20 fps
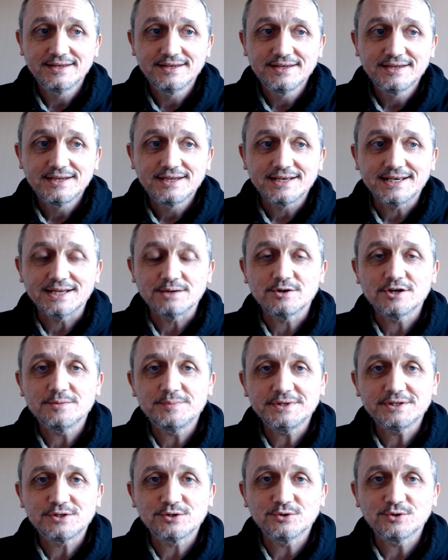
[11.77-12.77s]
Now, I'll be
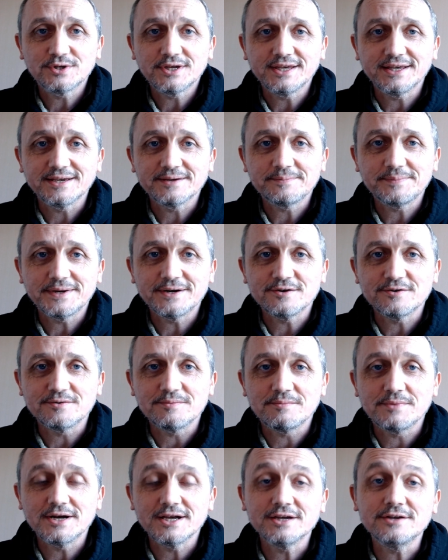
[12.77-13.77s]
talking about
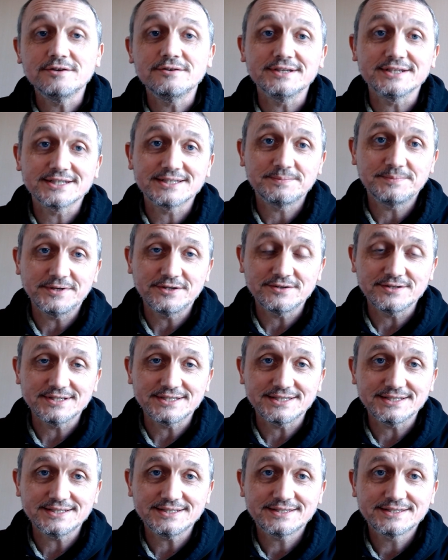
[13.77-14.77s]
my own
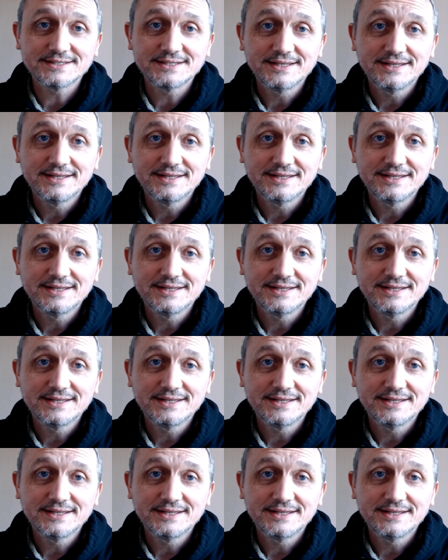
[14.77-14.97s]
experiences.